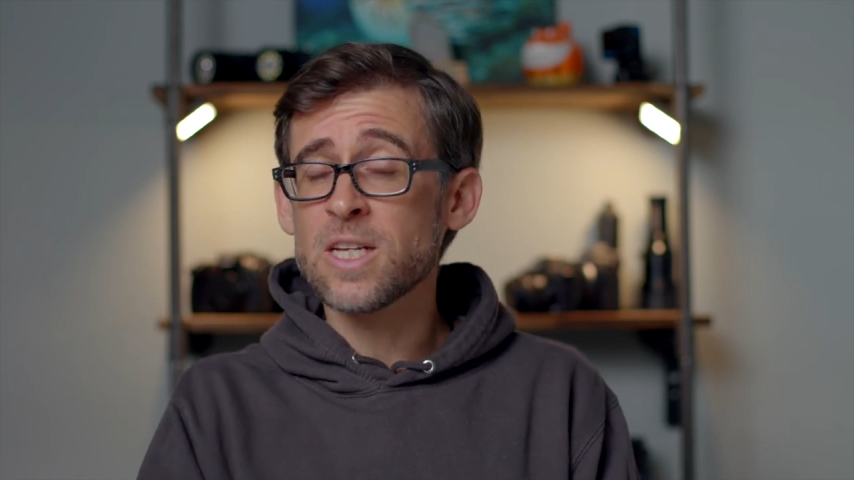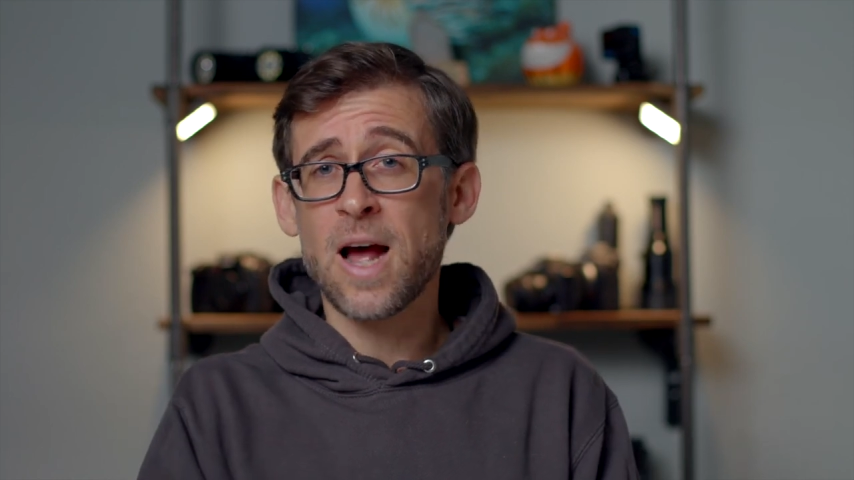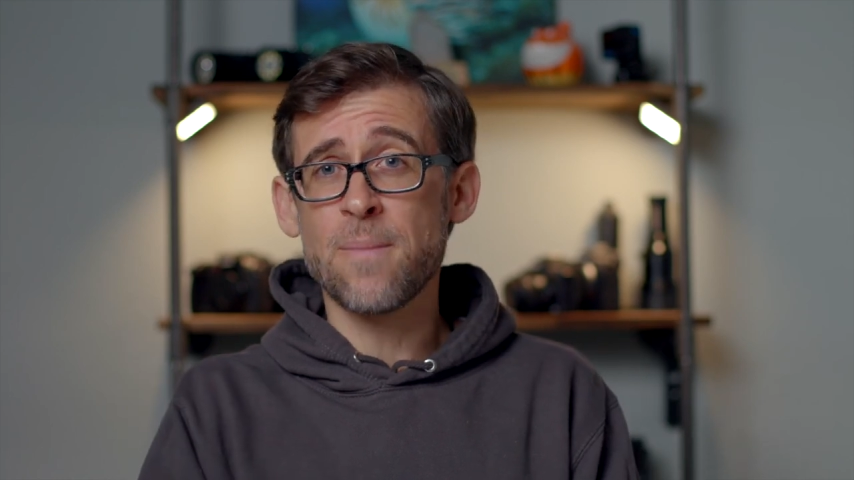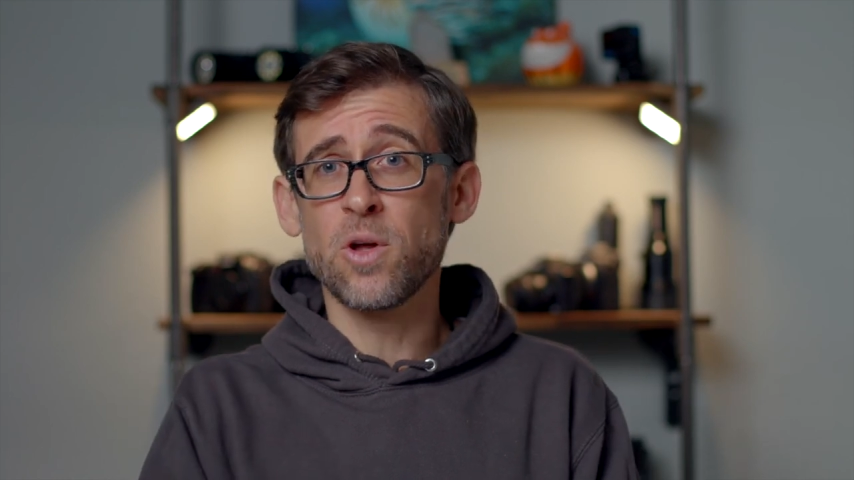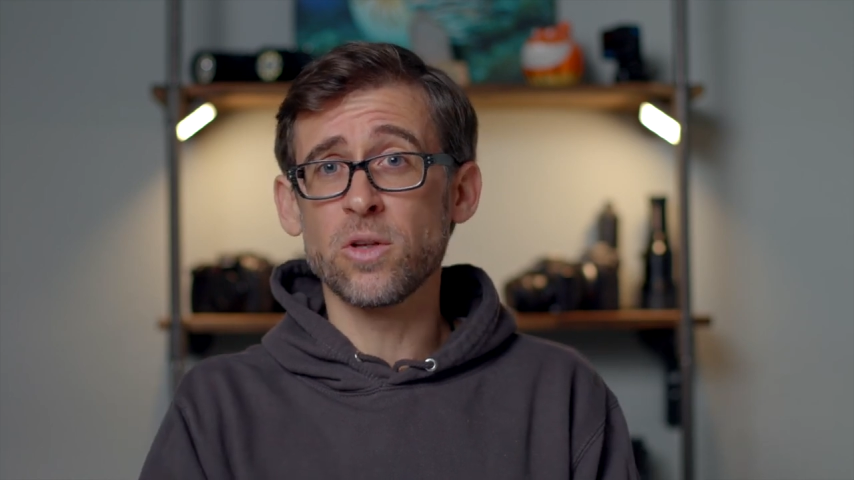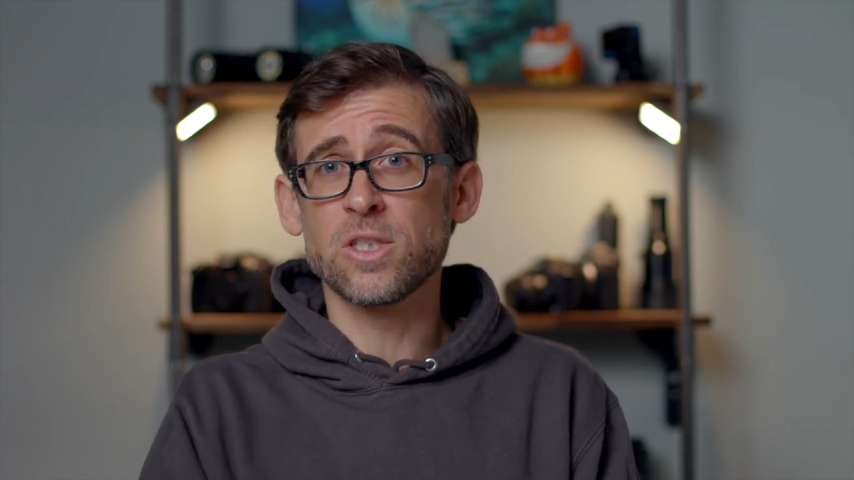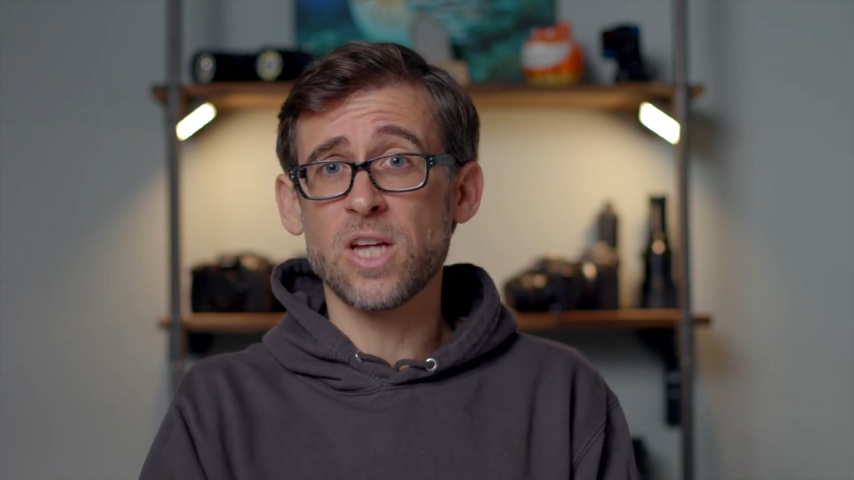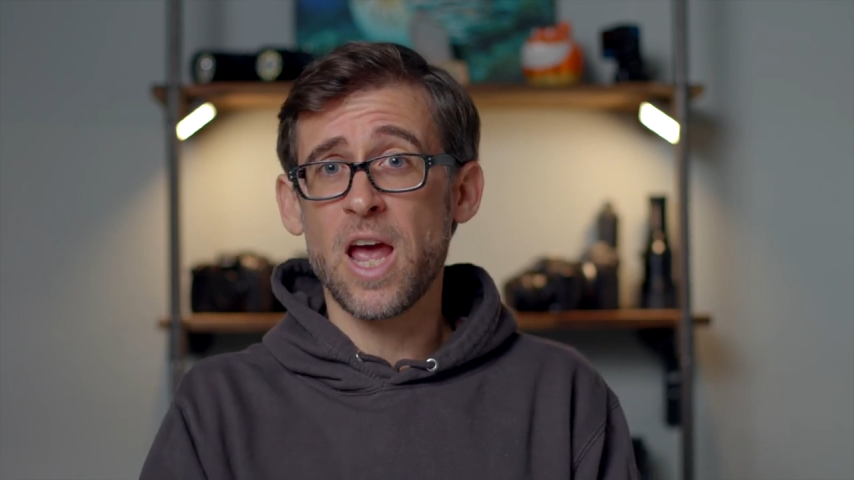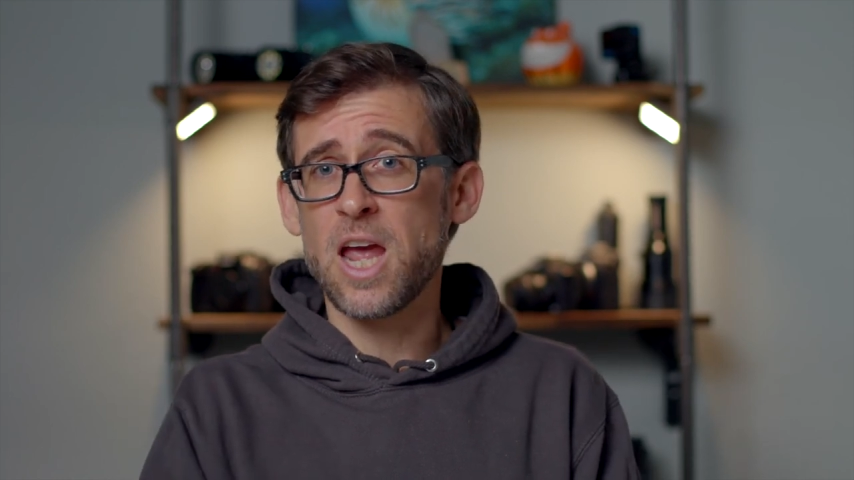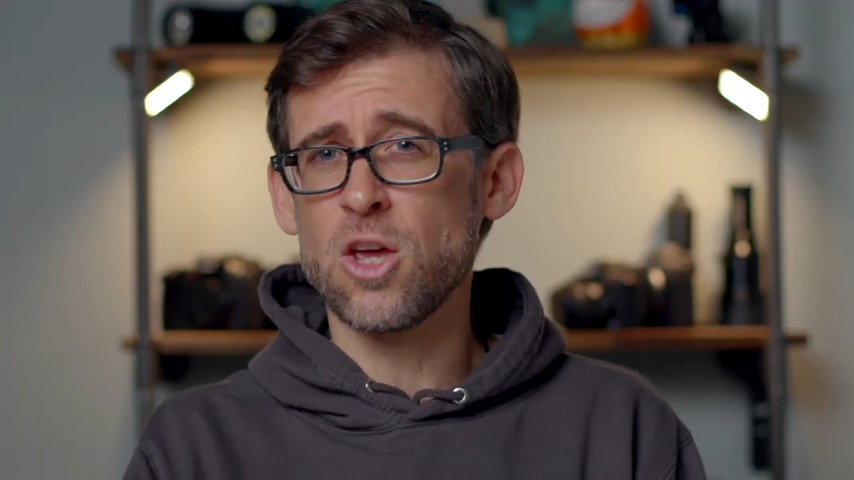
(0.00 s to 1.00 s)
and I'm not
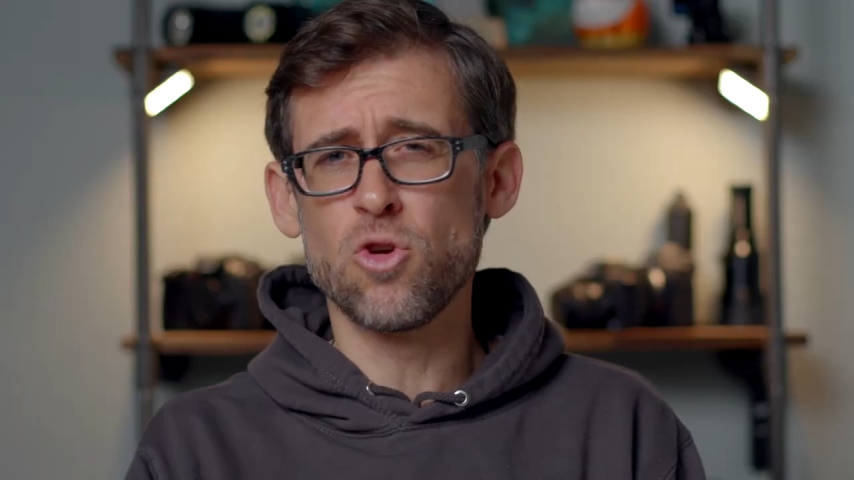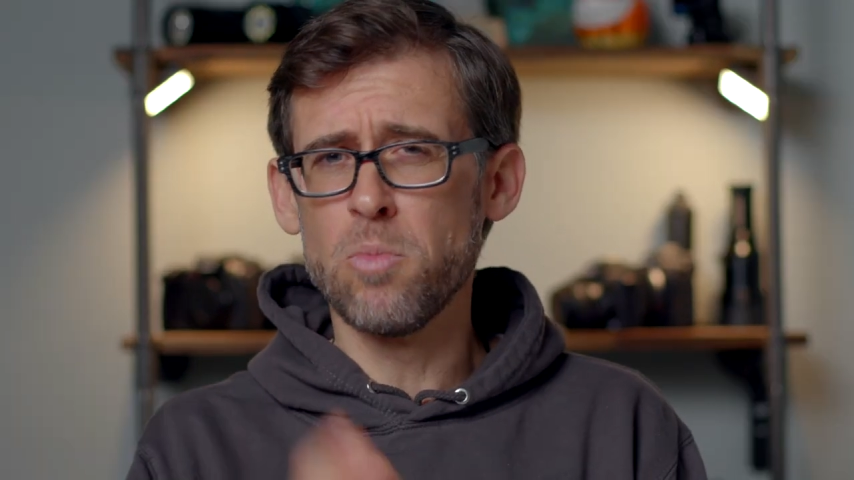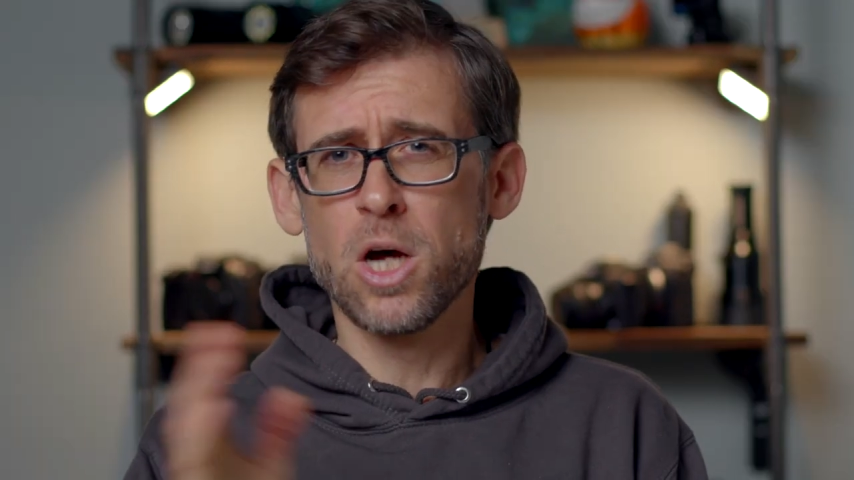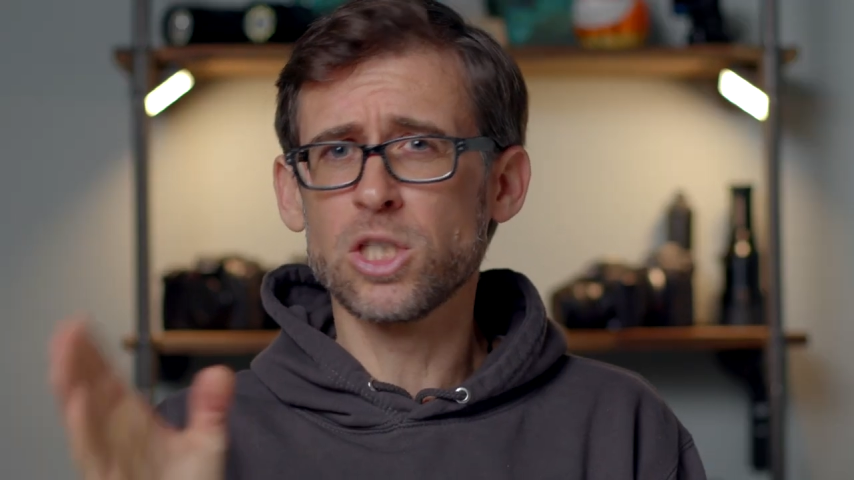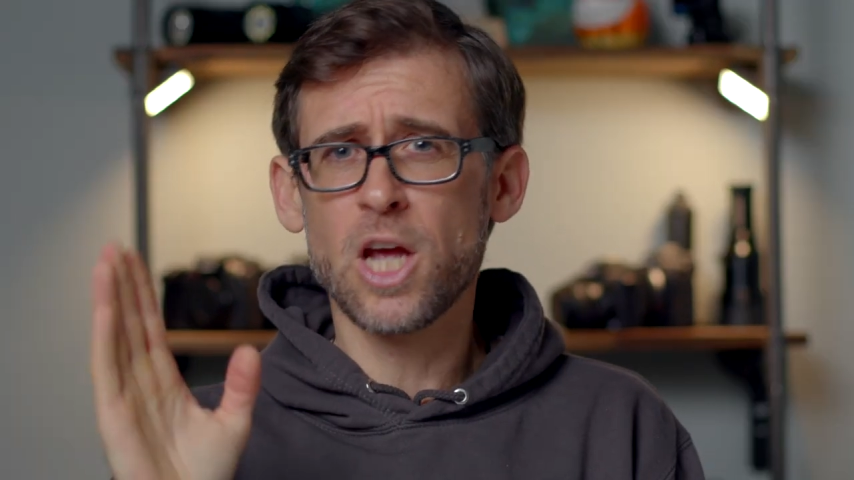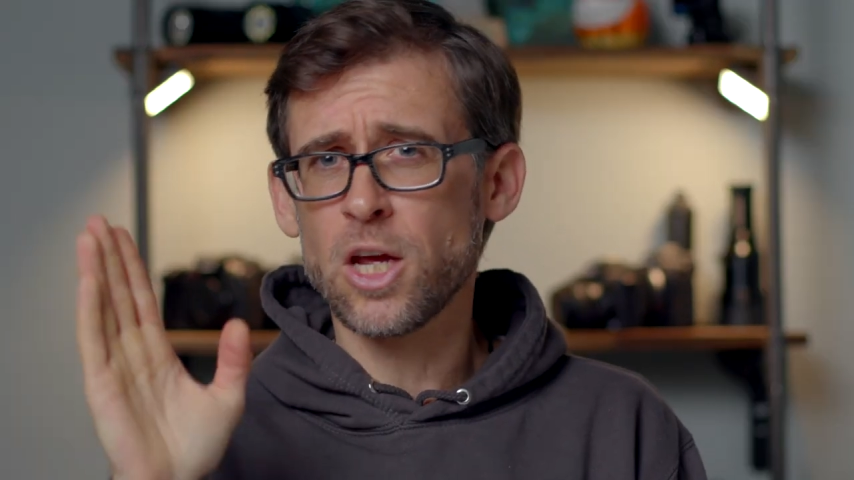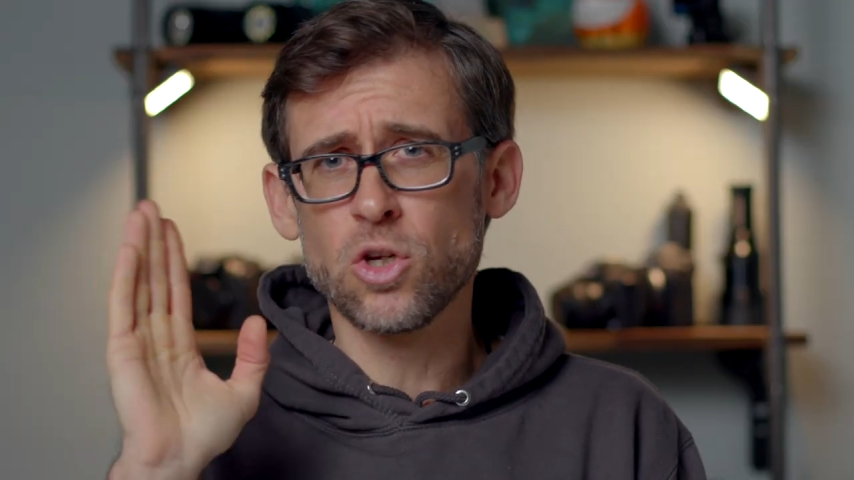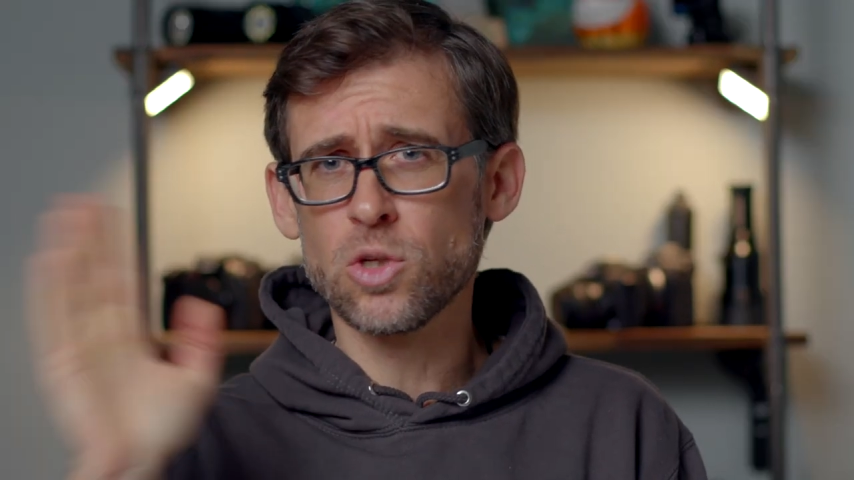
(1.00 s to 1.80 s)
saying you must take